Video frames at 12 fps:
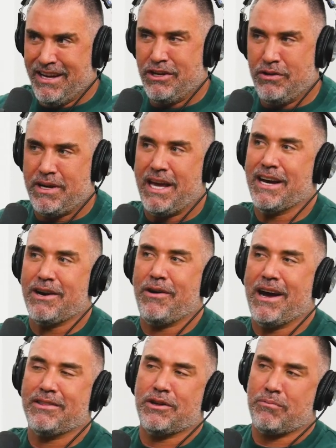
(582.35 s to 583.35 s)
You can't go
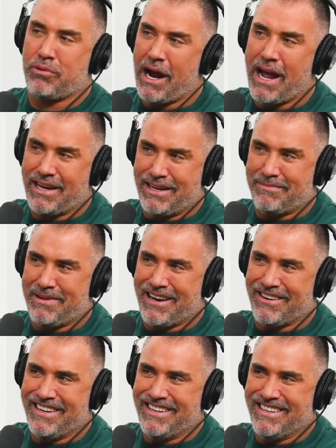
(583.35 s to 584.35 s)
out there bragging
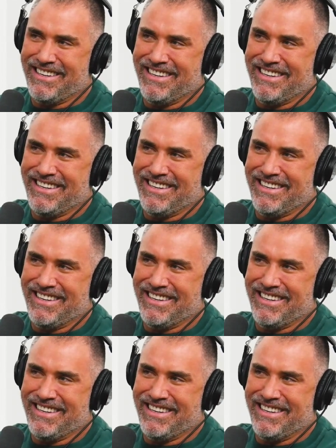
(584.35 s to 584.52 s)
about it.